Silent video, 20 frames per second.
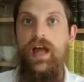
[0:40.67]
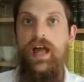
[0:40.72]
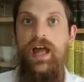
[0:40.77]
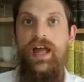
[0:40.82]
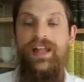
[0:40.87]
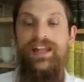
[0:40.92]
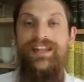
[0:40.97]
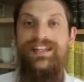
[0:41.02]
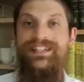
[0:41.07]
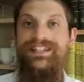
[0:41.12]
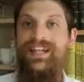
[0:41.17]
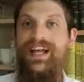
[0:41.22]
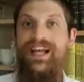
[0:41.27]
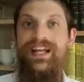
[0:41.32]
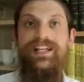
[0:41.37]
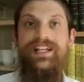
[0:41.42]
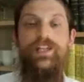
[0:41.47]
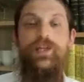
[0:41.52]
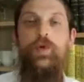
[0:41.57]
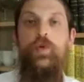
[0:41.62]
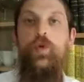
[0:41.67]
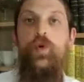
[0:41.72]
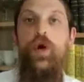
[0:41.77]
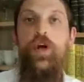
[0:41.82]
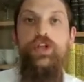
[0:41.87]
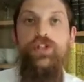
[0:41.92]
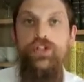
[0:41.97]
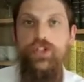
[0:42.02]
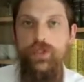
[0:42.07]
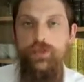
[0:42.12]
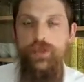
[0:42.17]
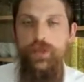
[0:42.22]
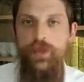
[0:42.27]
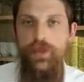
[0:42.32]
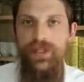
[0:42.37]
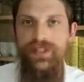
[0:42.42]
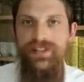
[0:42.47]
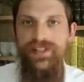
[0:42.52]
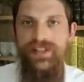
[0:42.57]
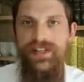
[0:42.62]
and exactly what should be
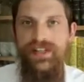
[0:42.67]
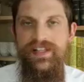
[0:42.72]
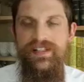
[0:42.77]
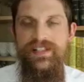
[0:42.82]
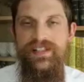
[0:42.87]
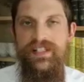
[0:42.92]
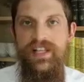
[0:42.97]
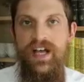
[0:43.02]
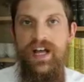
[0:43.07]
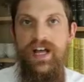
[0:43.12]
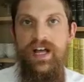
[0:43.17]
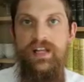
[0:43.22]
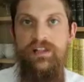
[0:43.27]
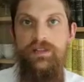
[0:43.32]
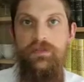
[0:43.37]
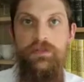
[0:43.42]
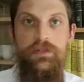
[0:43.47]
written inside.